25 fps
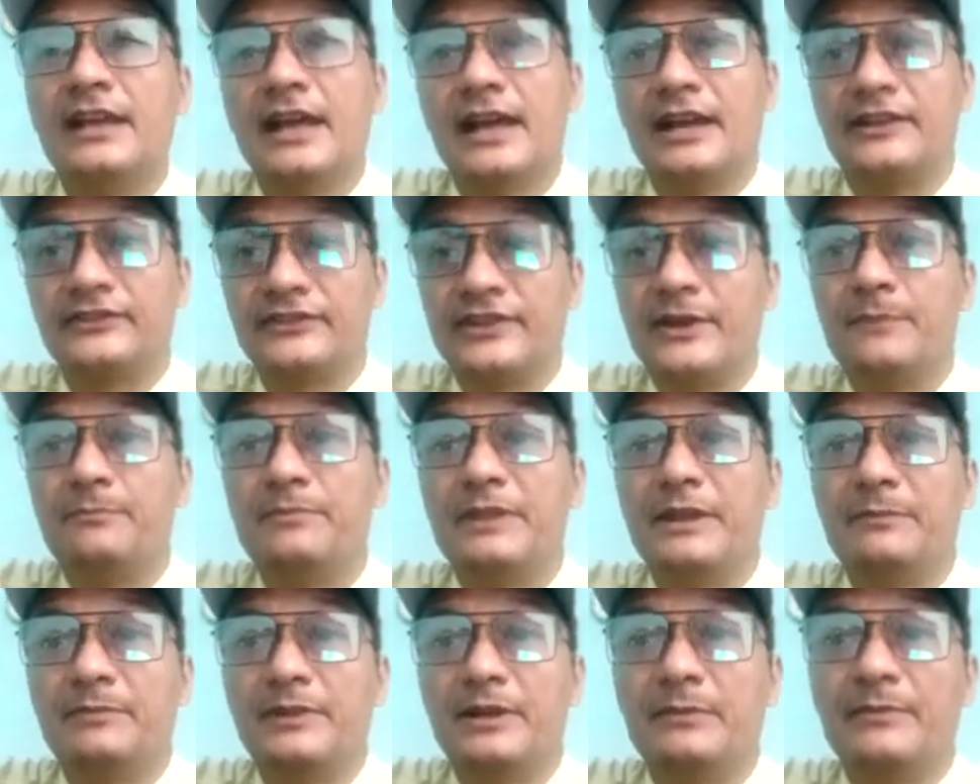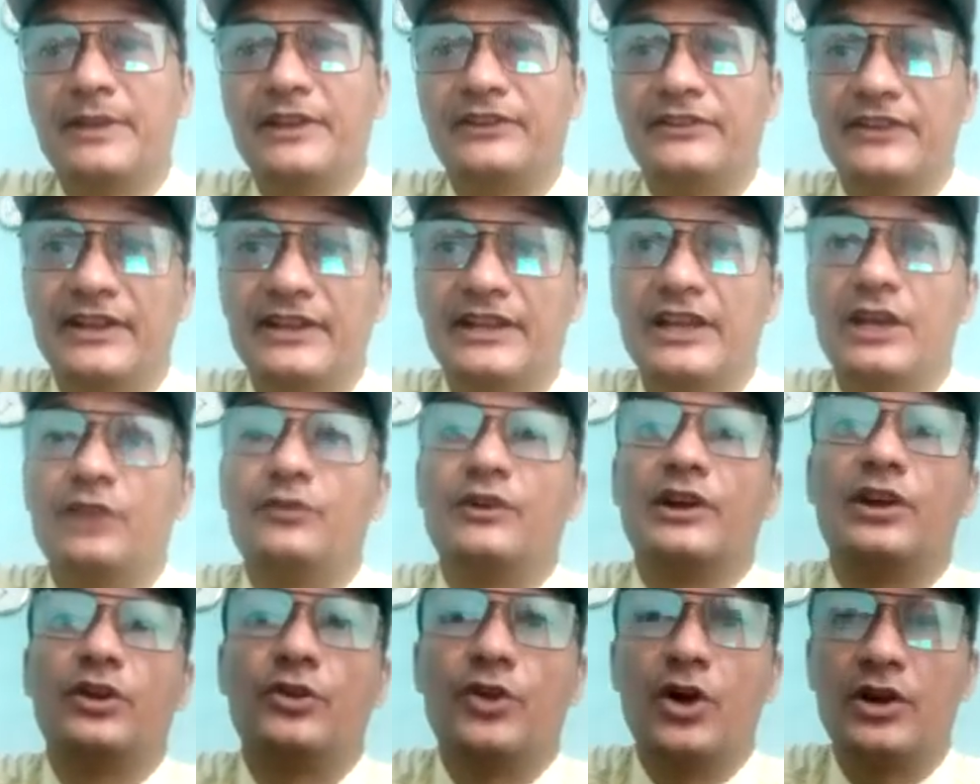And some people may say they
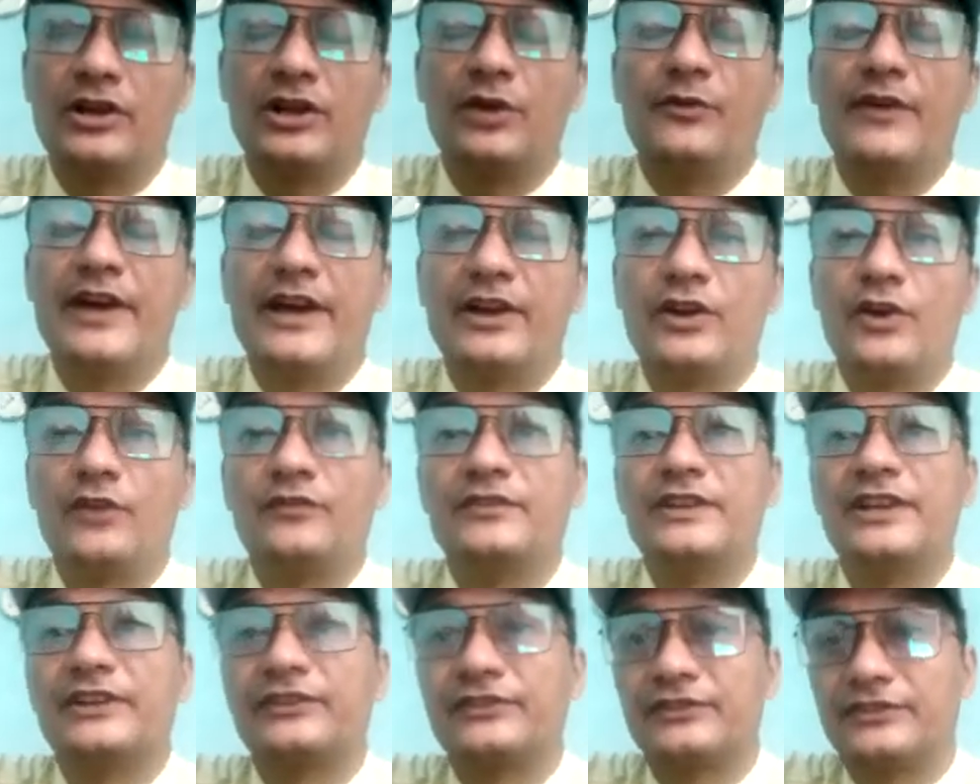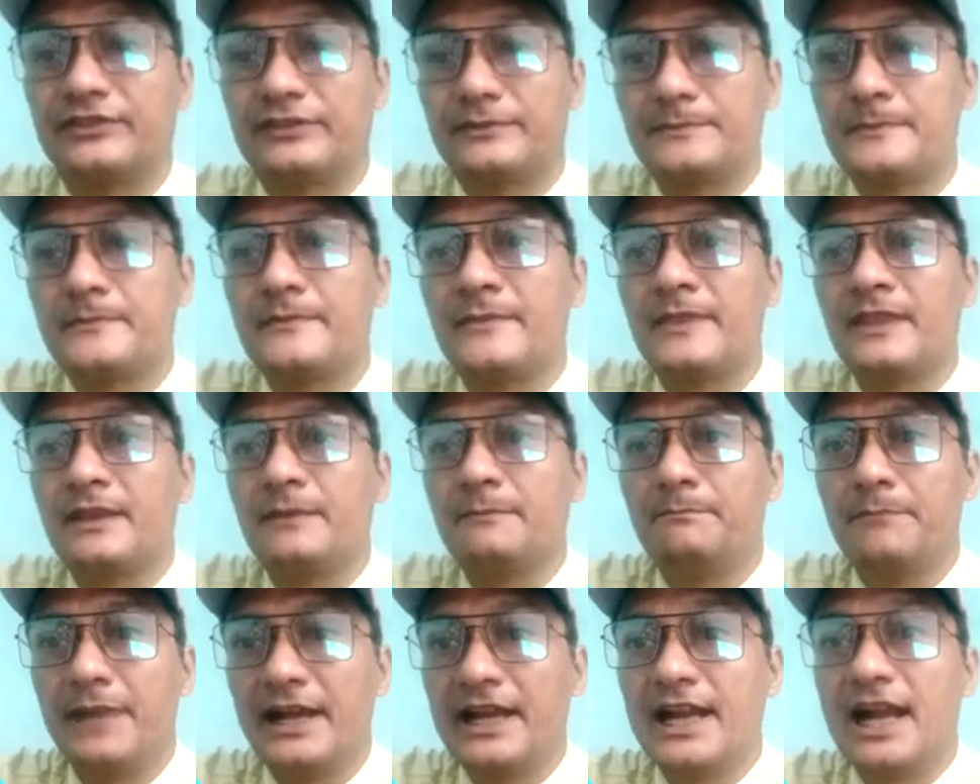were not aware of this
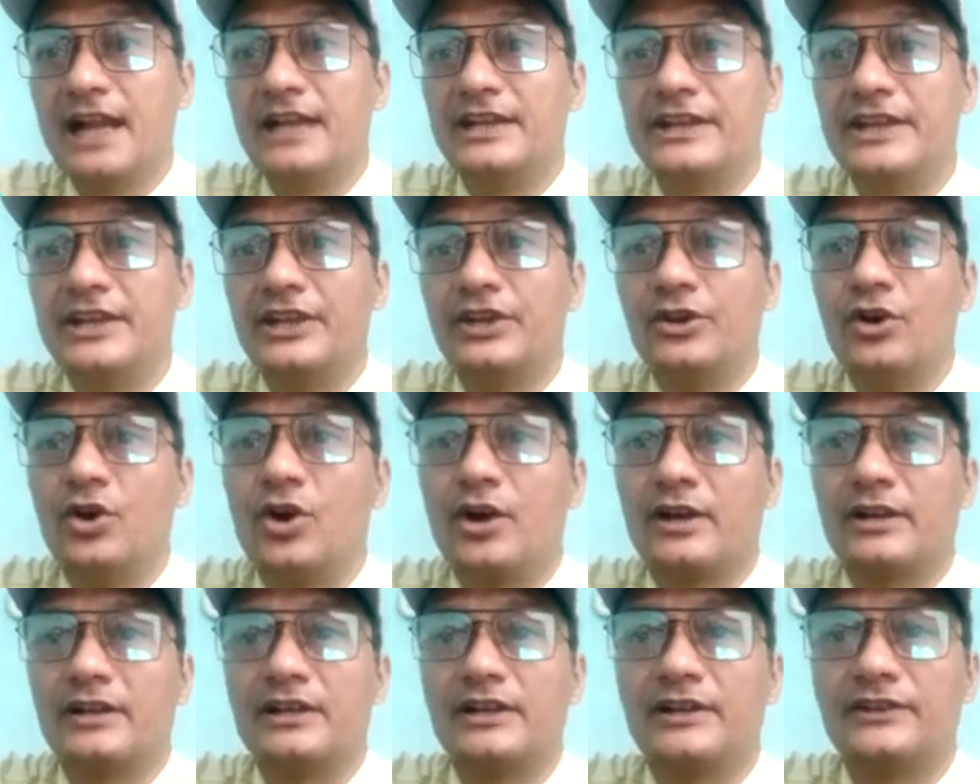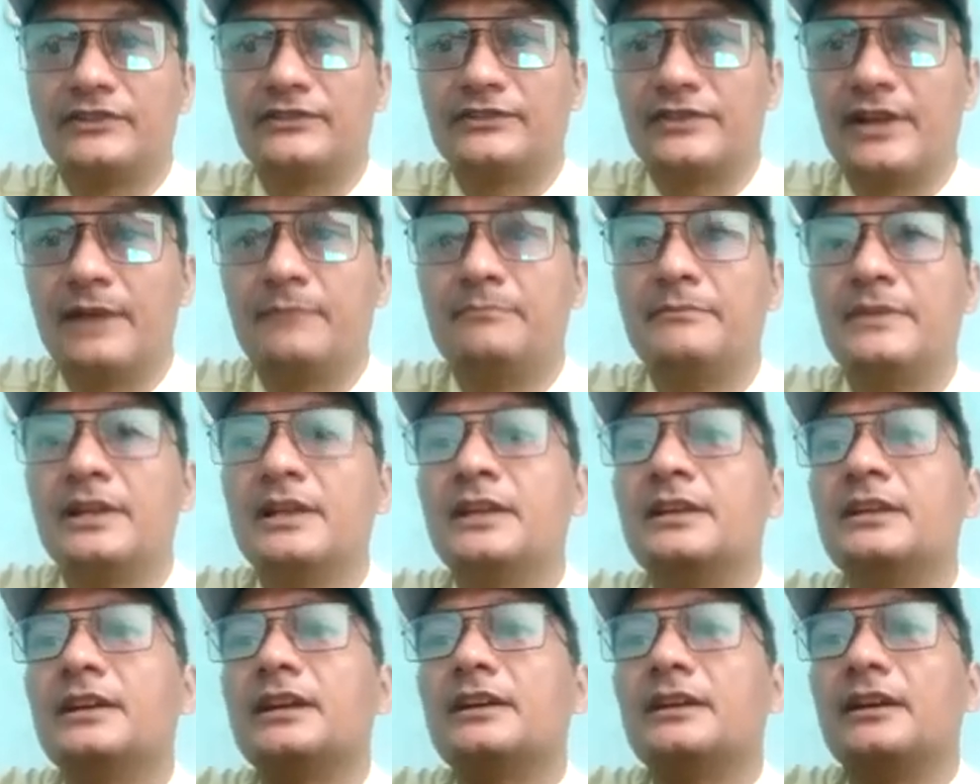penalty or some
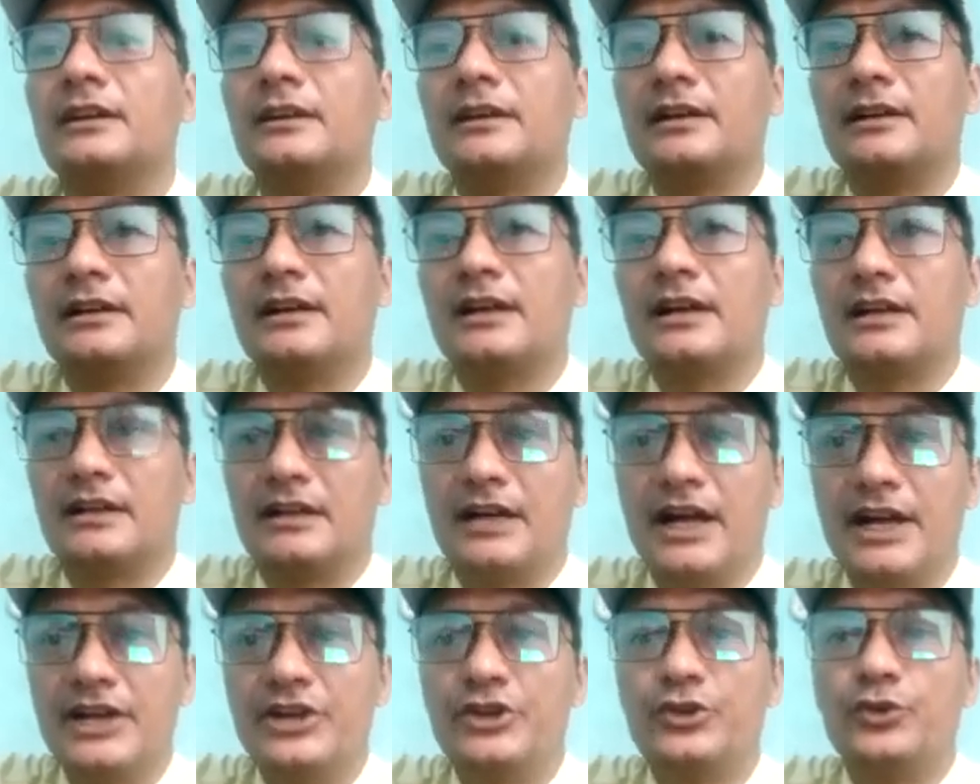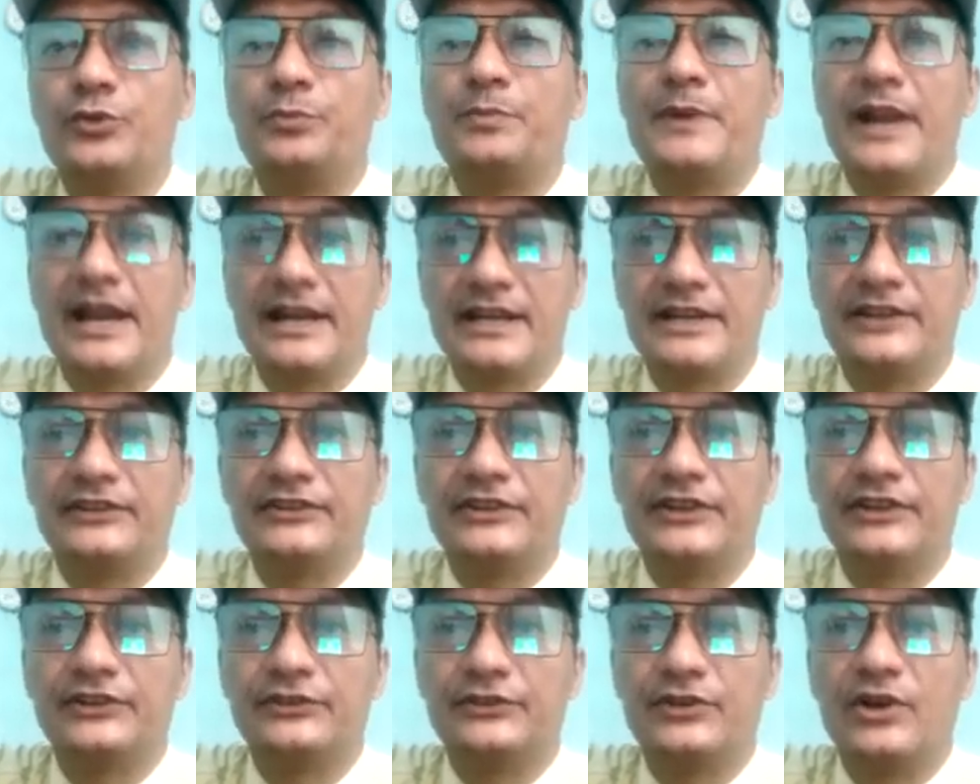undue
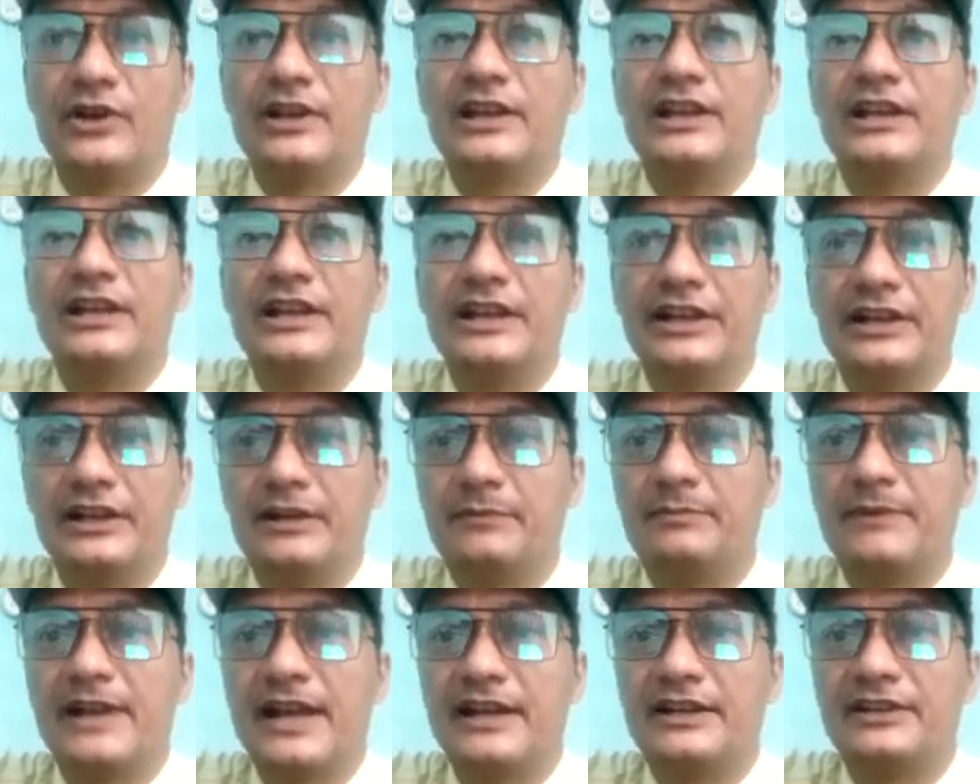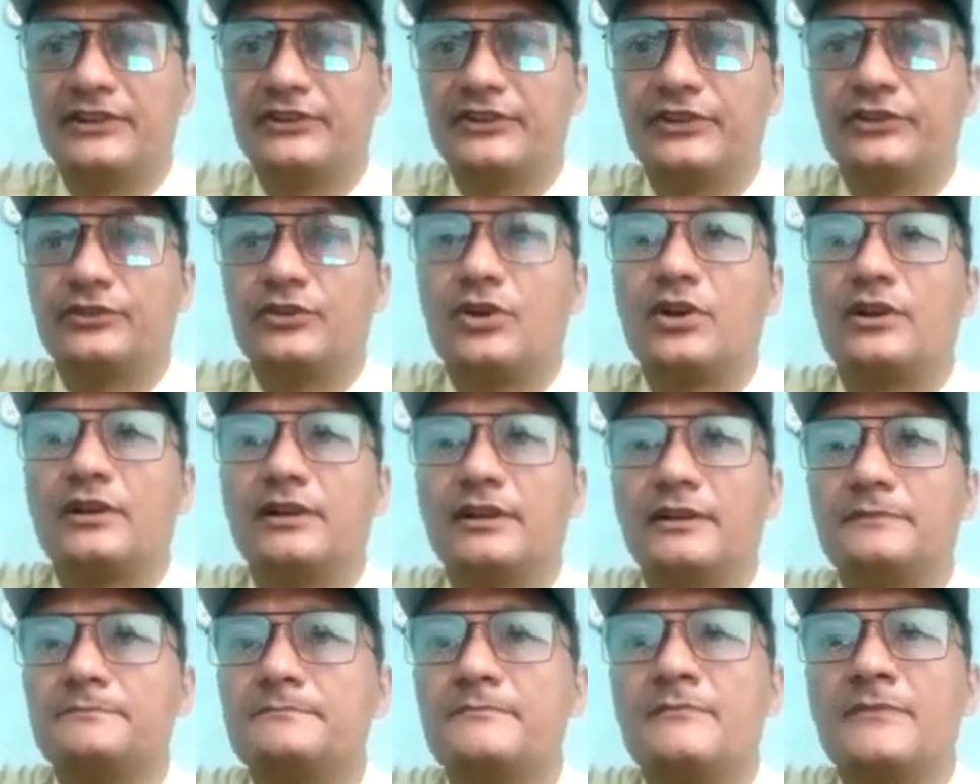practices or illegal practices
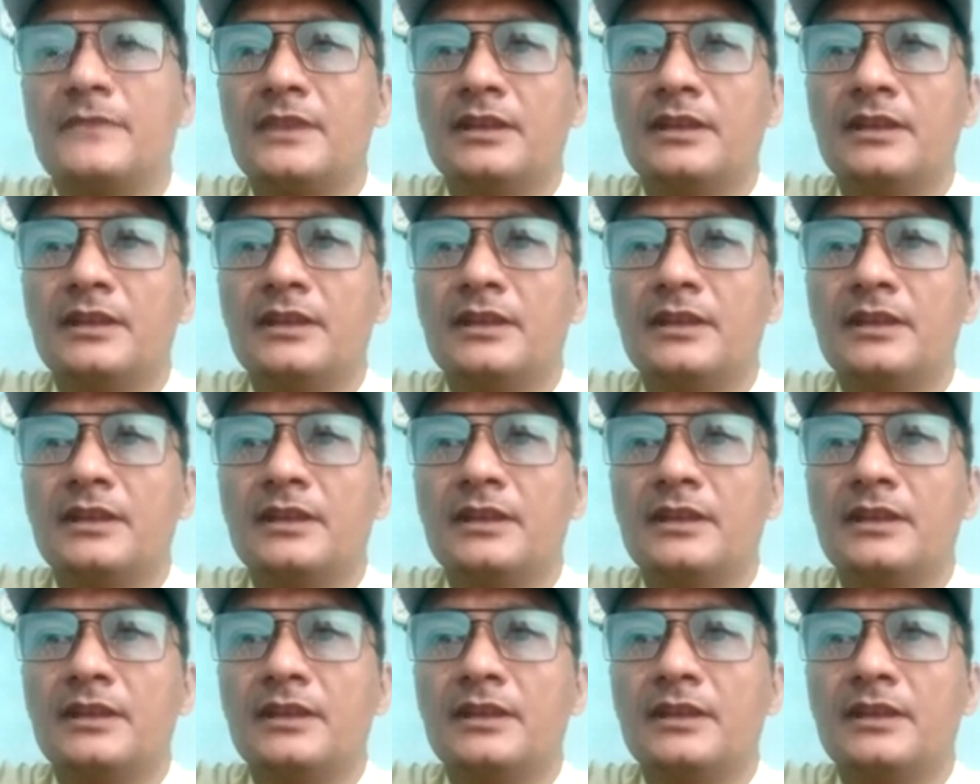or